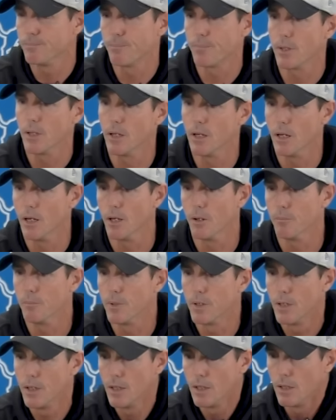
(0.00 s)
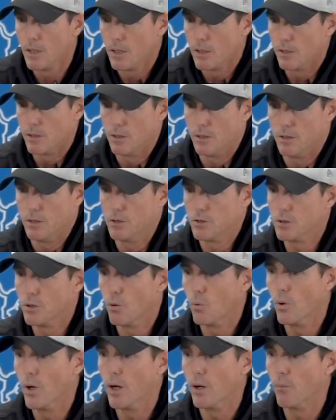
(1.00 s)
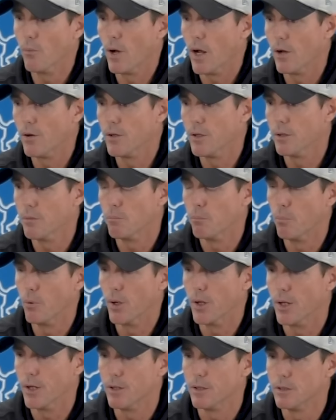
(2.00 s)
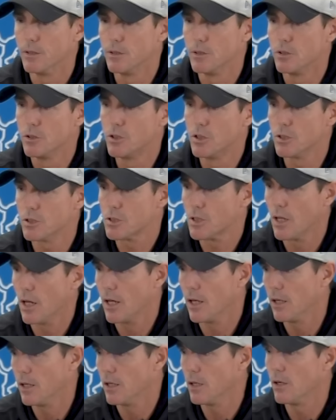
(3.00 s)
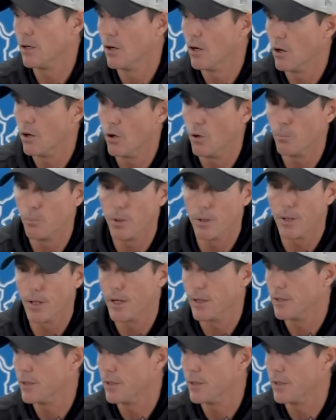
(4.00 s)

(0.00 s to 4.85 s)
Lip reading: and there's no way around it. But just kind of hoping that it